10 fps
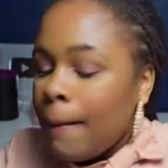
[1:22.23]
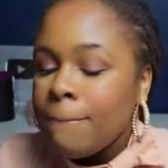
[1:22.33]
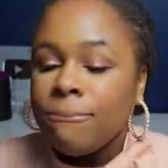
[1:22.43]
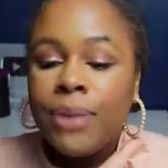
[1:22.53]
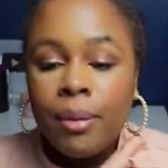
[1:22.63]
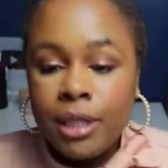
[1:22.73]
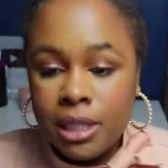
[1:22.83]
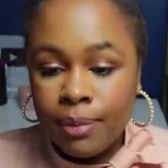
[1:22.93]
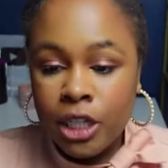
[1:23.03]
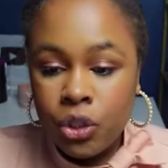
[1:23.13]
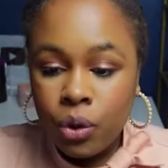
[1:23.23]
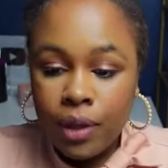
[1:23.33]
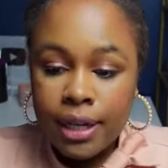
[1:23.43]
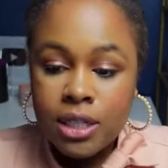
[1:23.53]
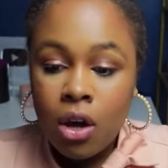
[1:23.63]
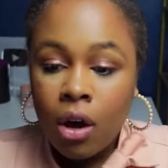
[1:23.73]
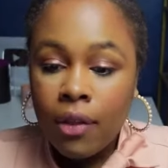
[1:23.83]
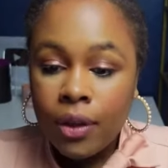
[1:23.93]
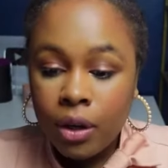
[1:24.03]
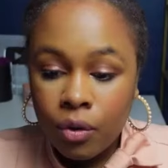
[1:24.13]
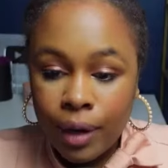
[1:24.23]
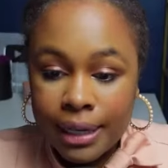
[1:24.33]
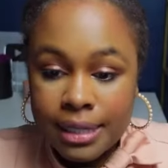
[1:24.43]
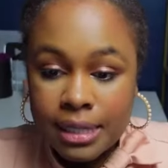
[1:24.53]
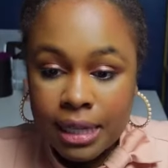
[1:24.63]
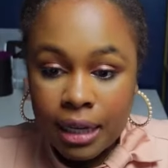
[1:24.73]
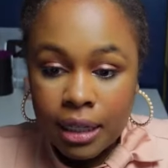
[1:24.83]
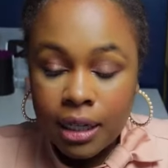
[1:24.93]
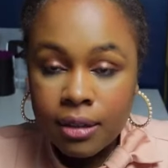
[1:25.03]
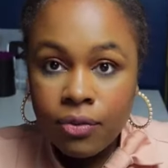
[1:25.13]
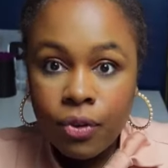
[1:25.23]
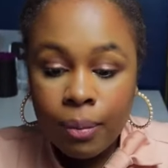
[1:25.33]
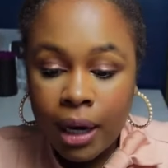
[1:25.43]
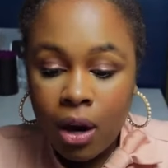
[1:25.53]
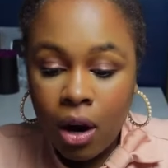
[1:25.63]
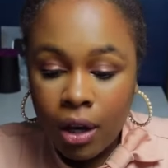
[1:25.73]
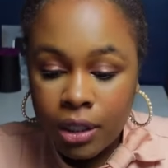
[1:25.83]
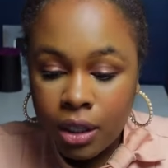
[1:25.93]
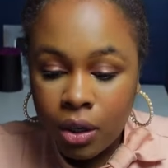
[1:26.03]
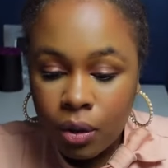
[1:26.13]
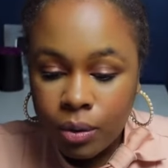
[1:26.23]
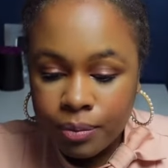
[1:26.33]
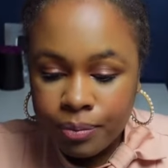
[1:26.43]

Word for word: Let me just make sure that it's on the correct setting for my audio.